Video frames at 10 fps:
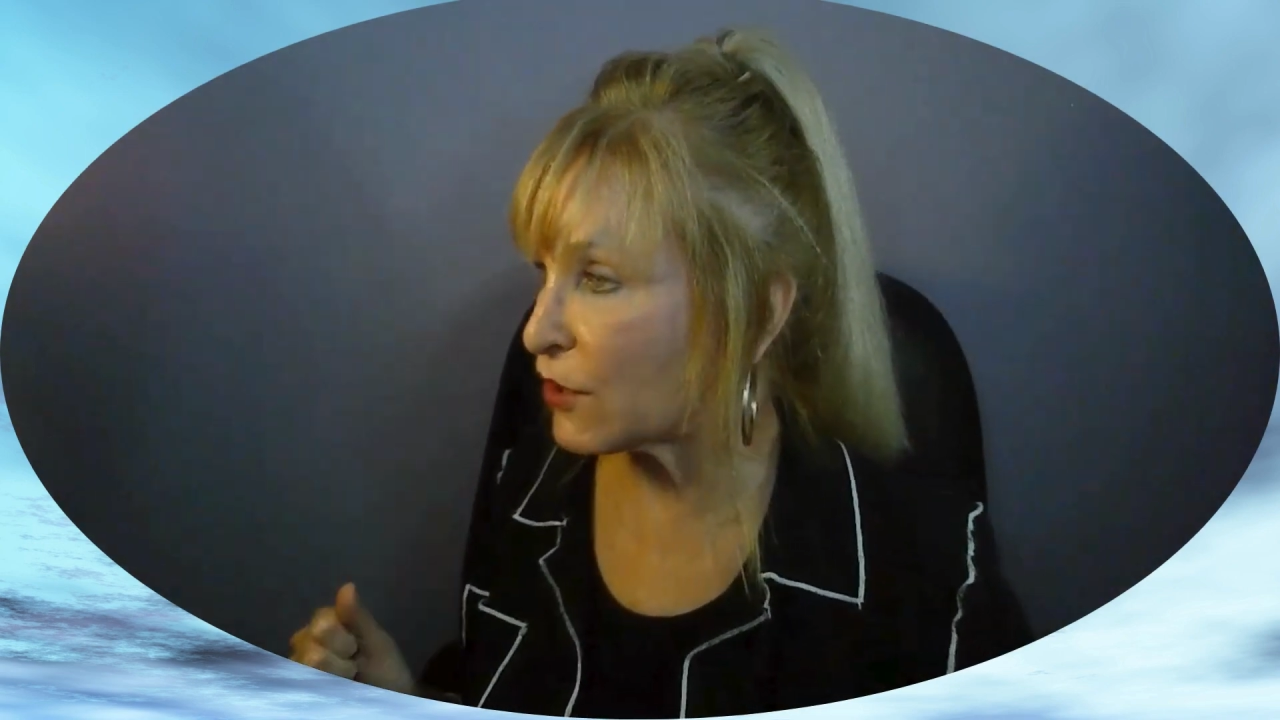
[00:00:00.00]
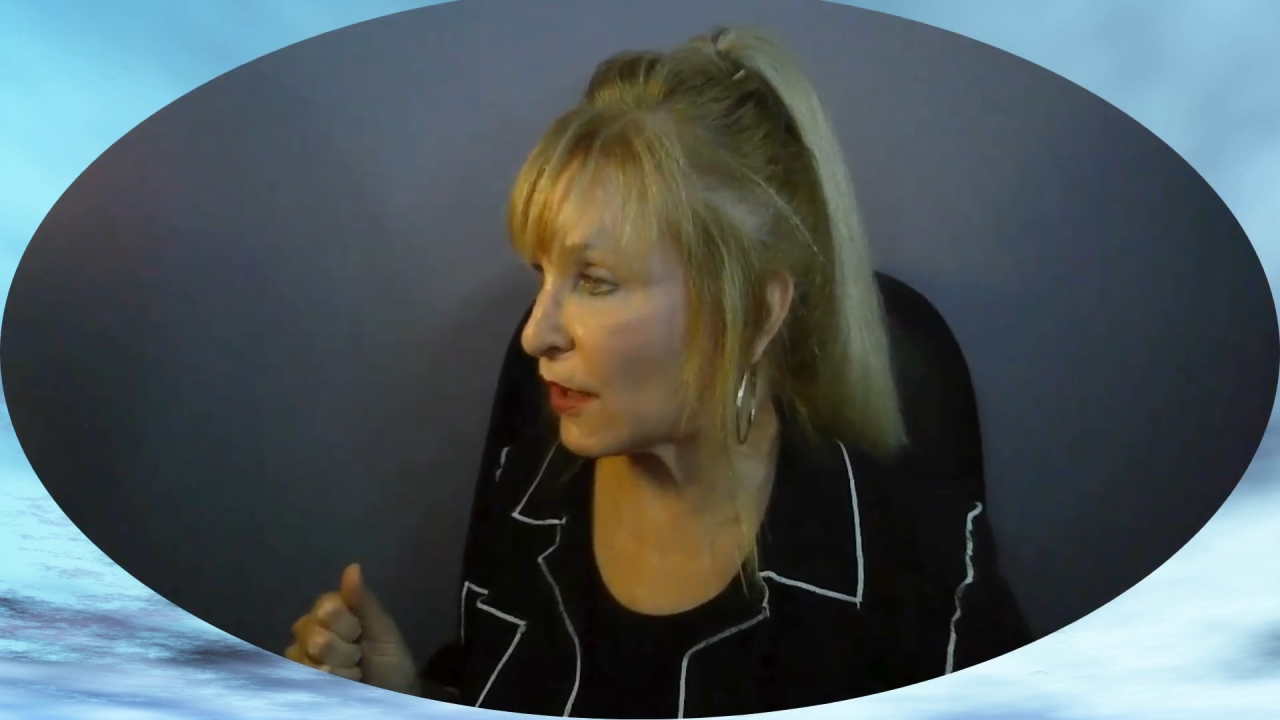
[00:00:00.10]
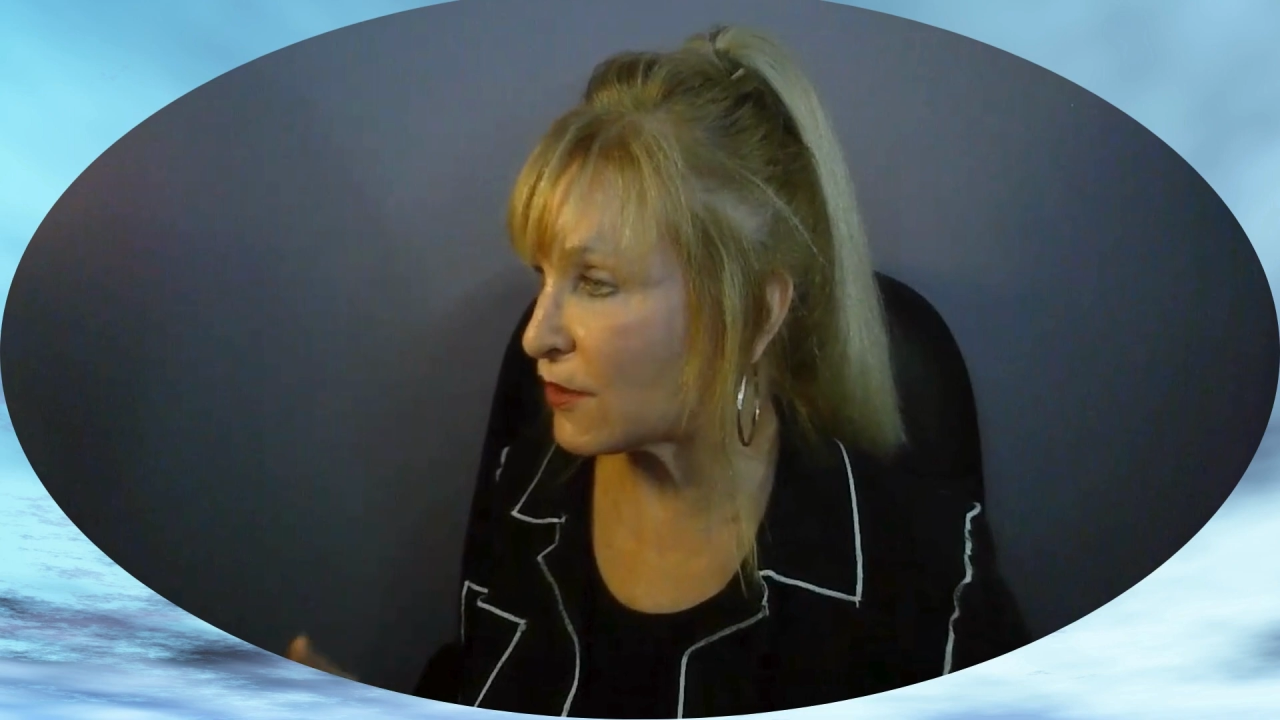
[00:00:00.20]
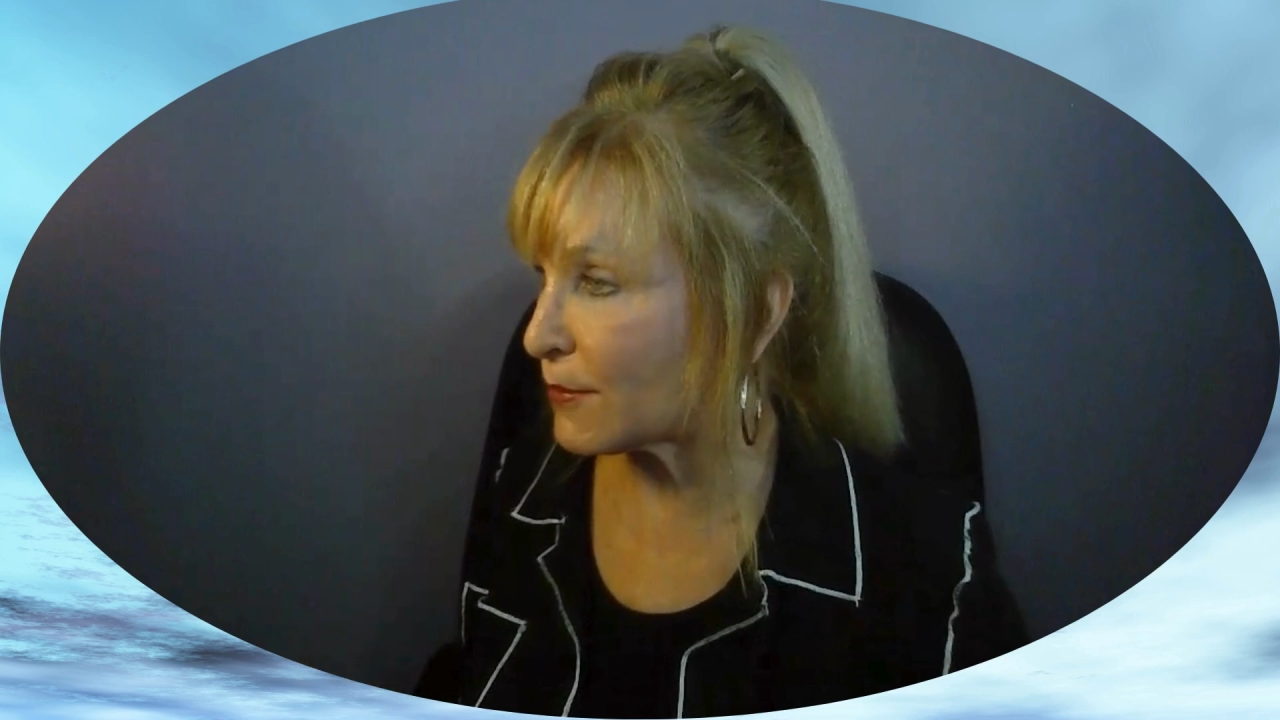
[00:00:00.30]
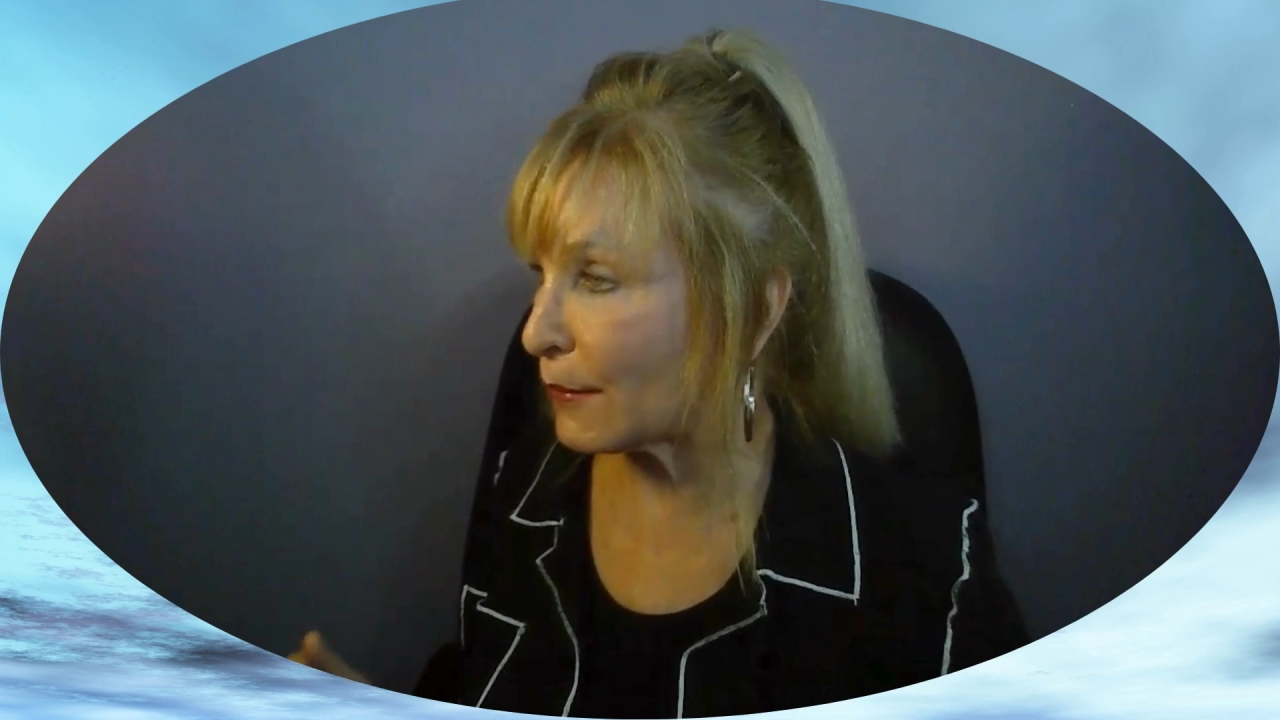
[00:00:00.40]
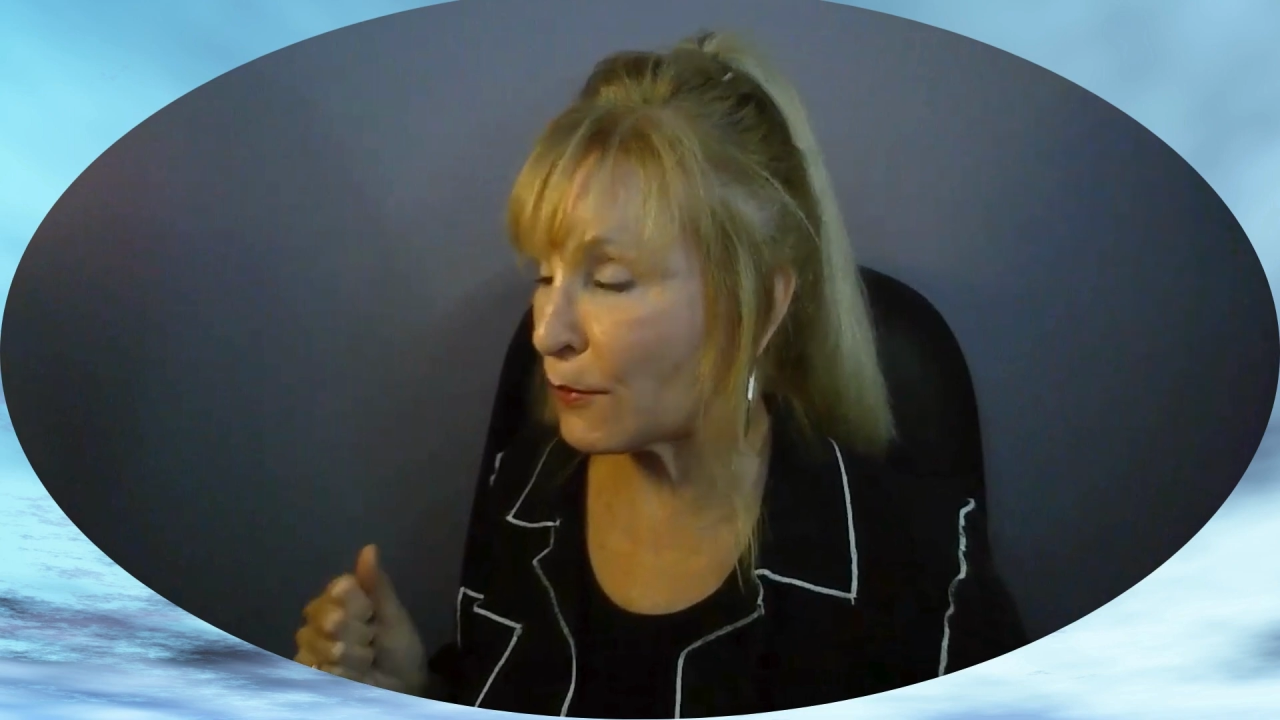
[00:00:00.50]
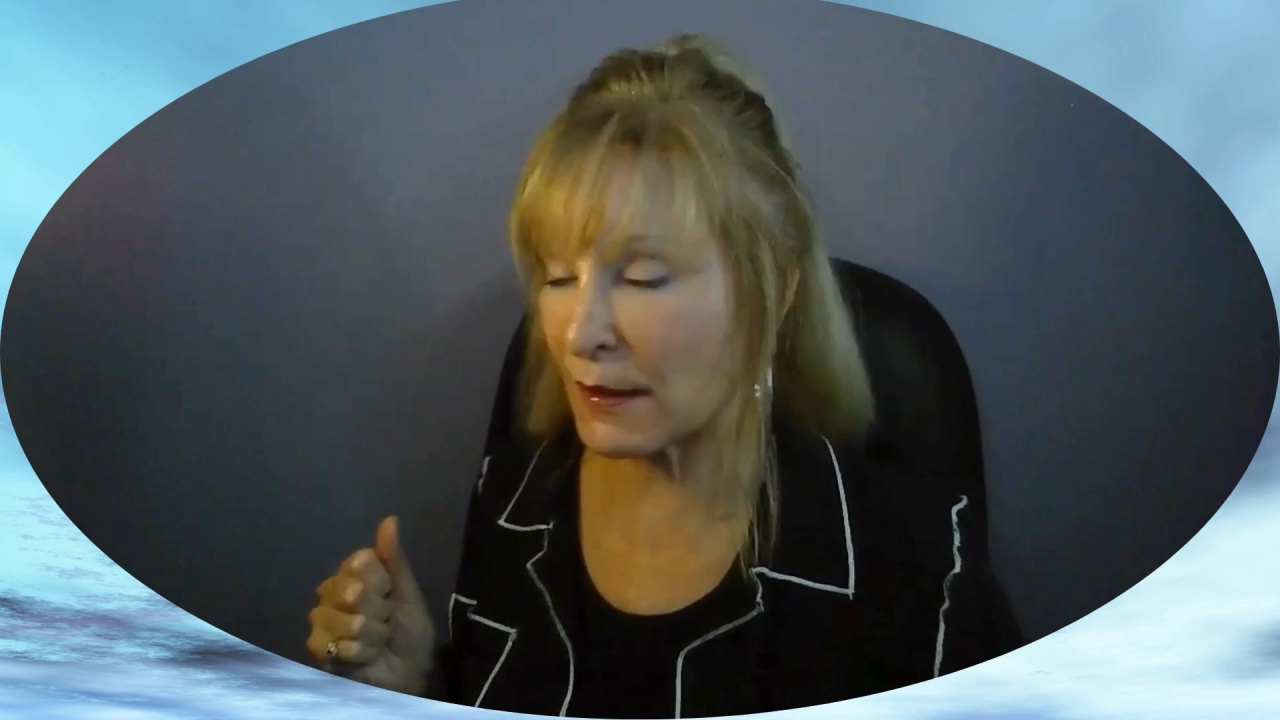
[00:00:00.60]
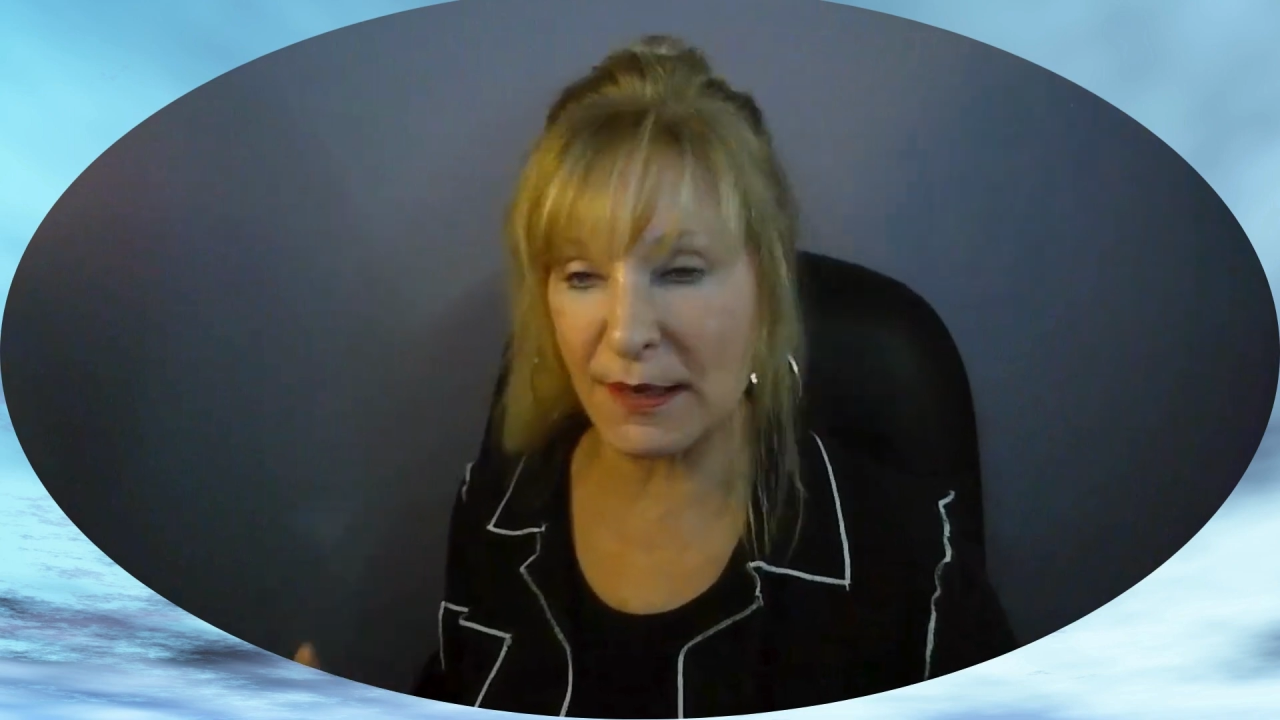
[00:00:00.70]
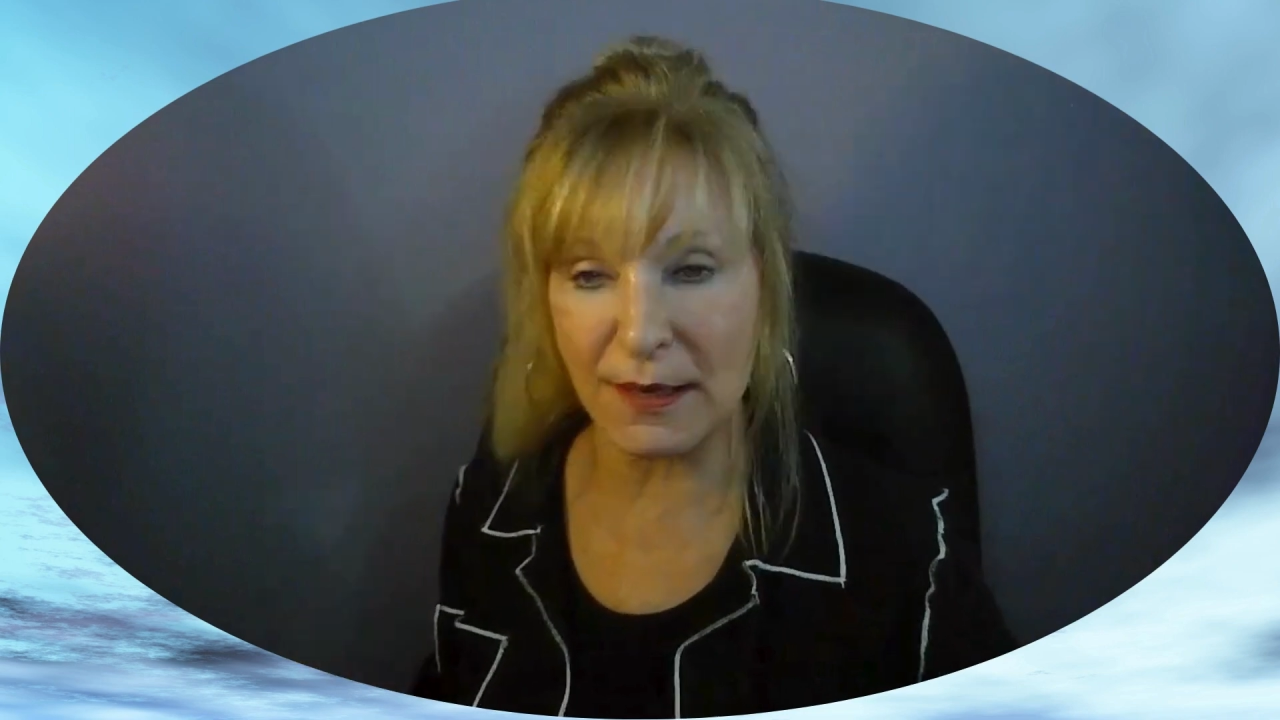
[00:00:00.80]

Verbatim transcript: judgment when it